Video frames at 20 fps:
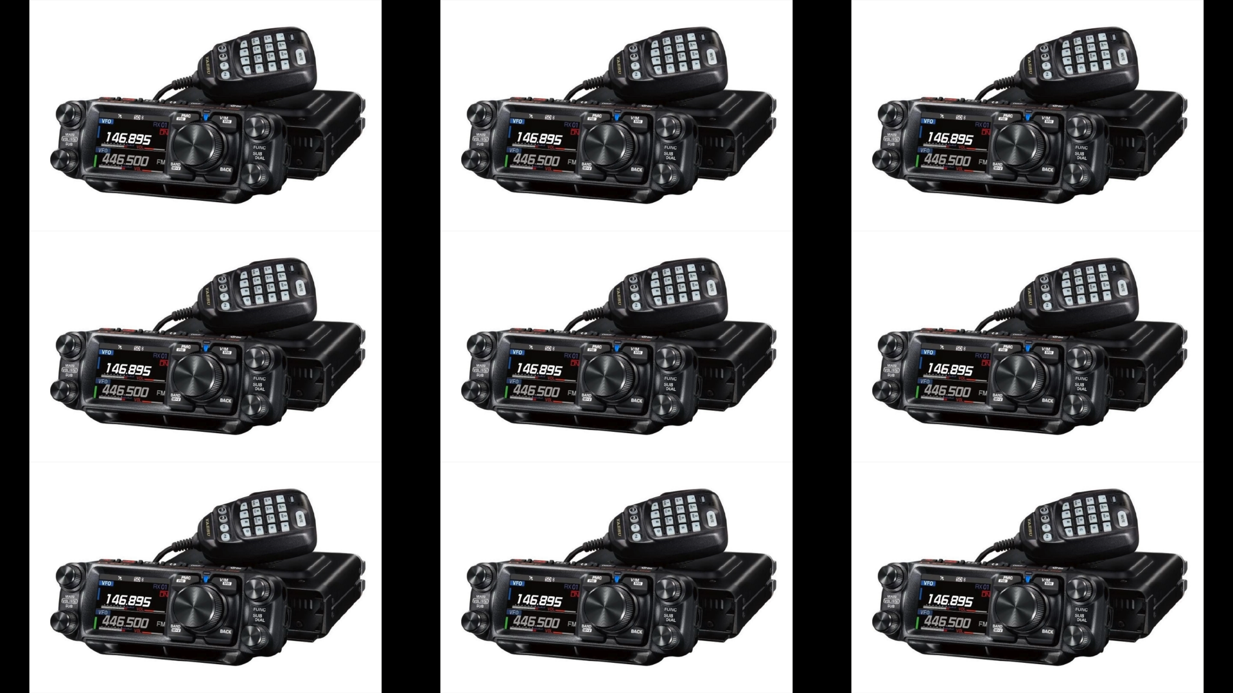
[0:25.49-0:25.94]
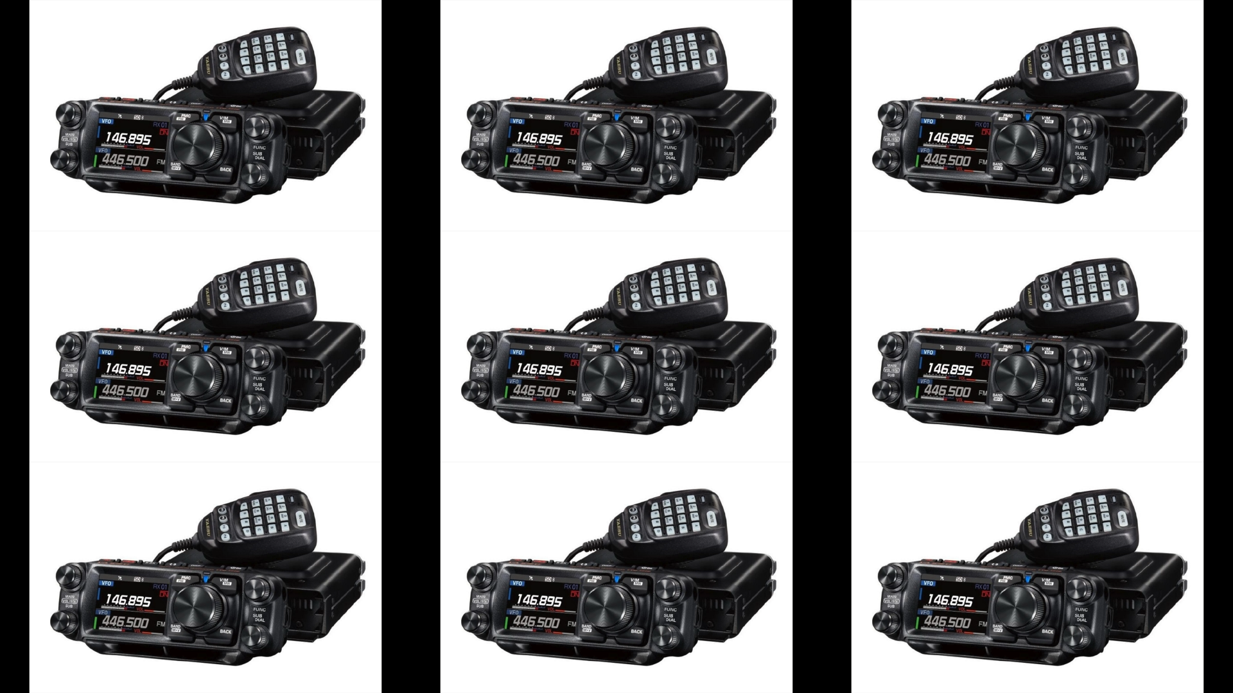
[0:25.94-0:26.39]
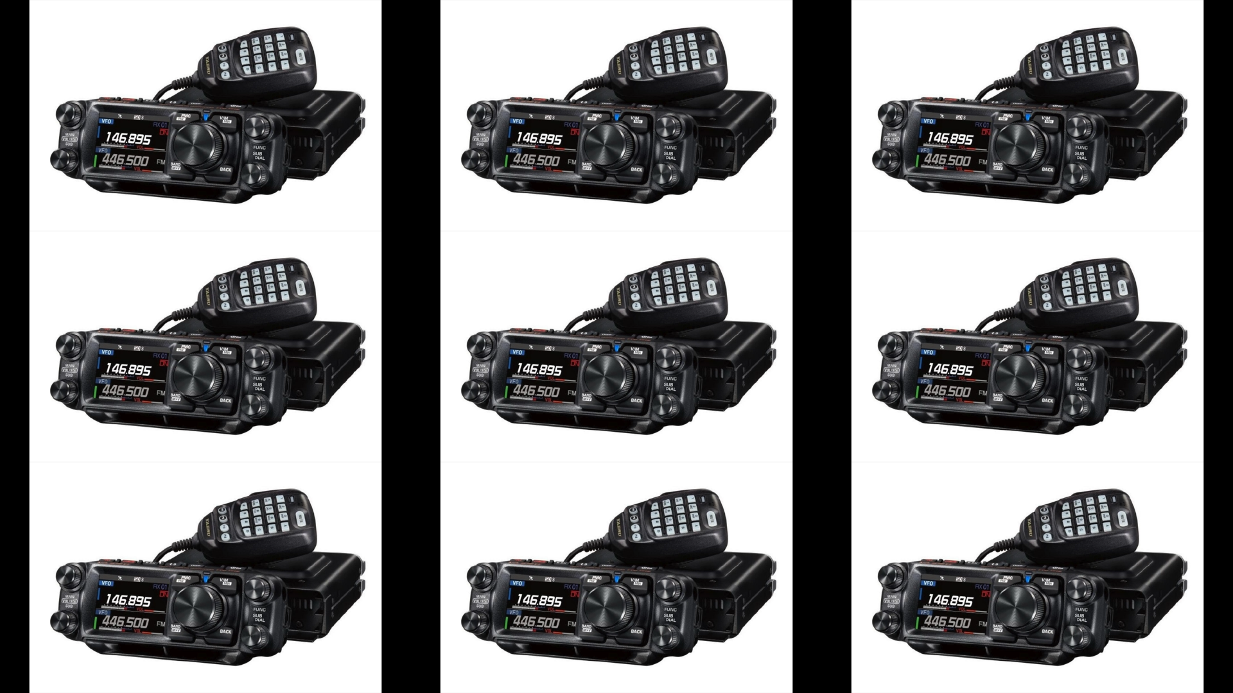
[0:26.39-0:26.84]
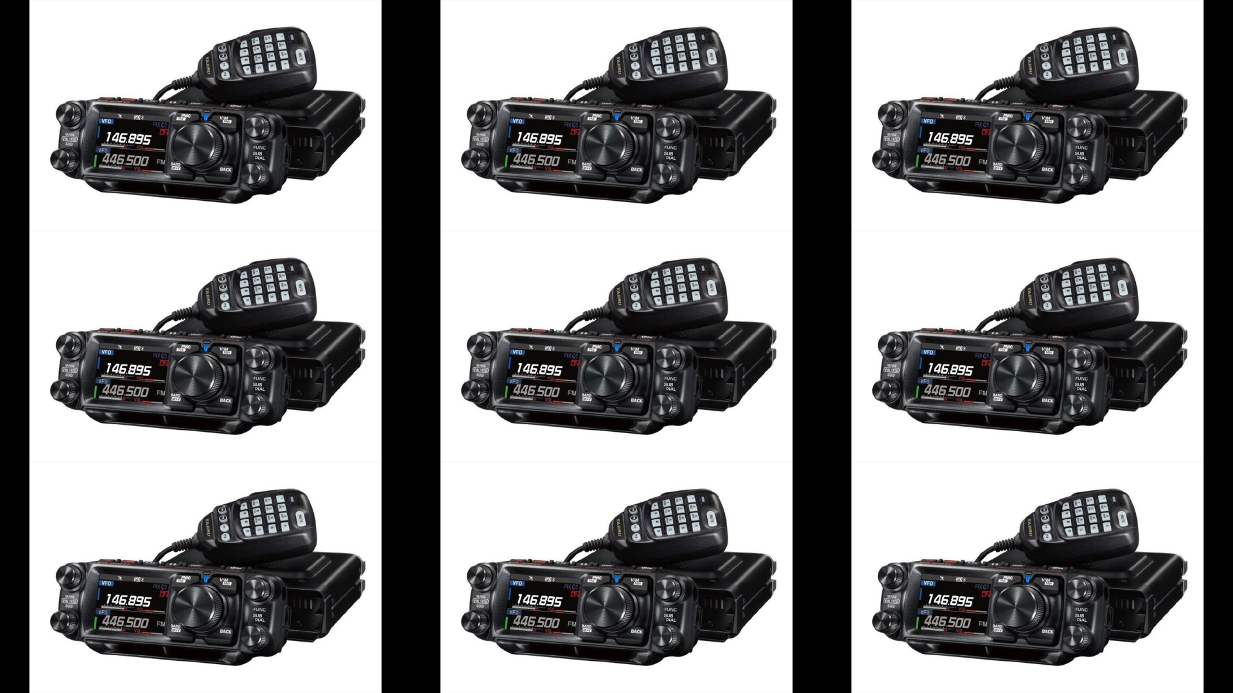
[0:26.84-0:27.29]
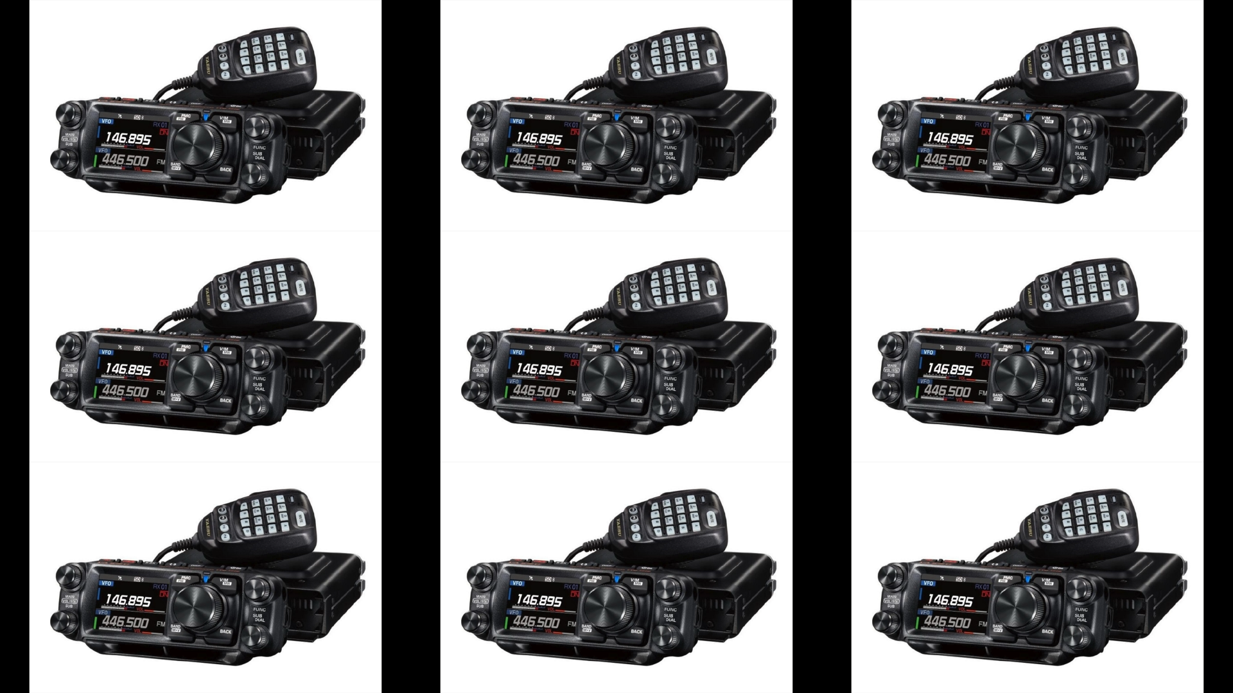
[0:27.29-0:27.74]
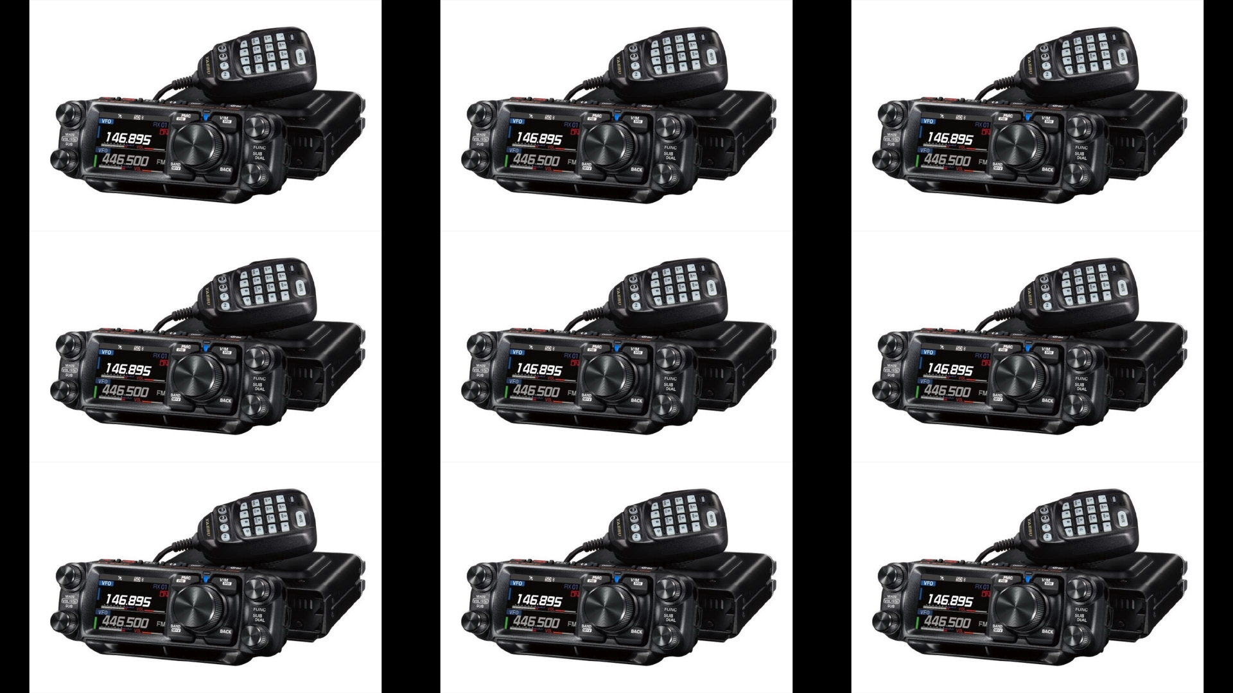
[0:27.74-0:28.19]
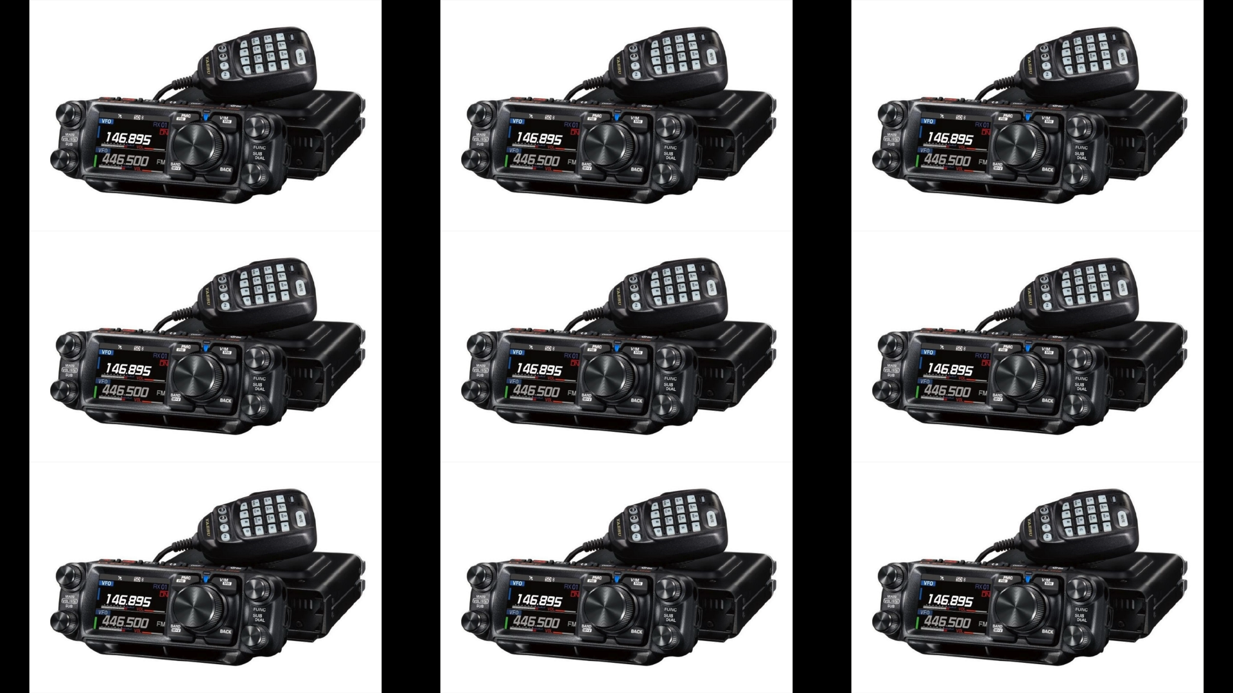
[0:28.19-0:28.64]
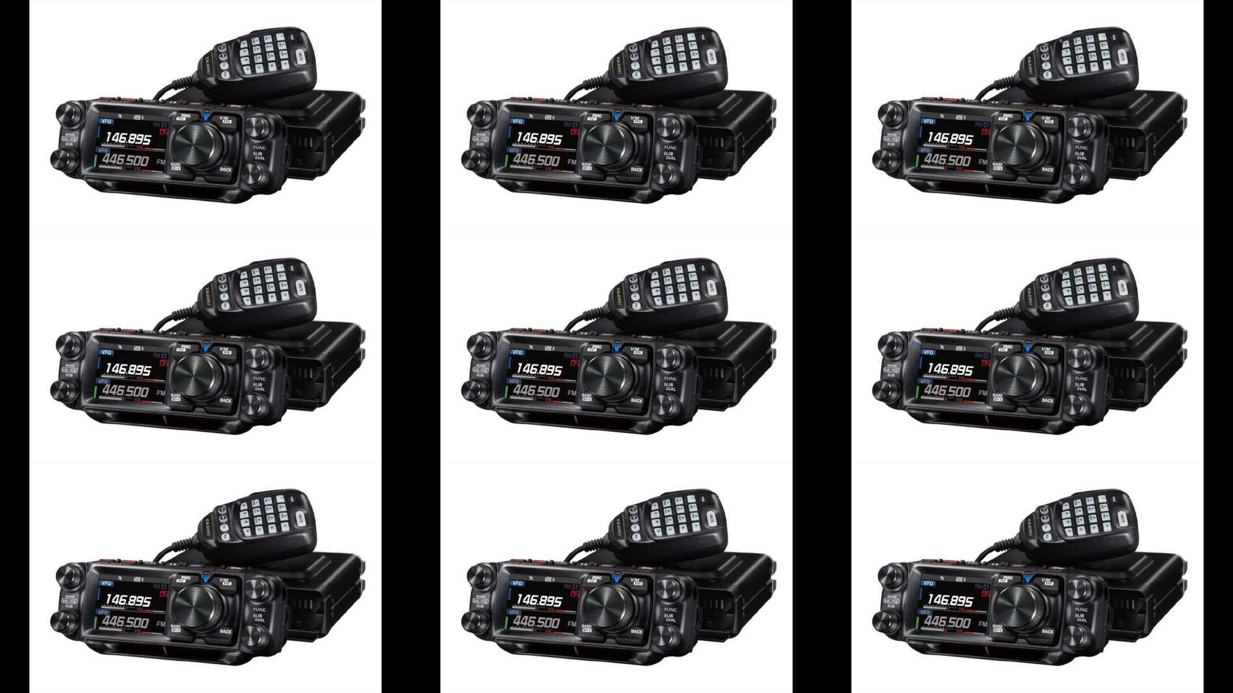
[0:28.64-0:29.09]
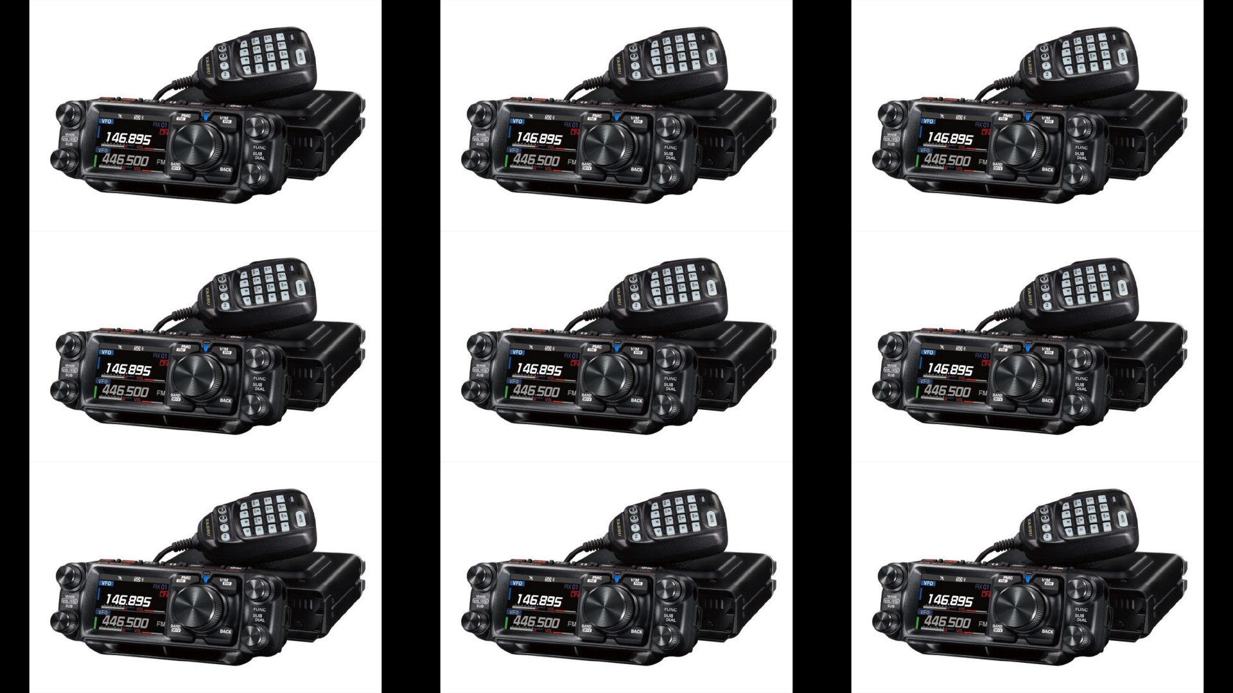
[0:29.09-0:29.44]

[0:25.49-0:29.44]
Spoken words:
Nobody's mouth can be seen.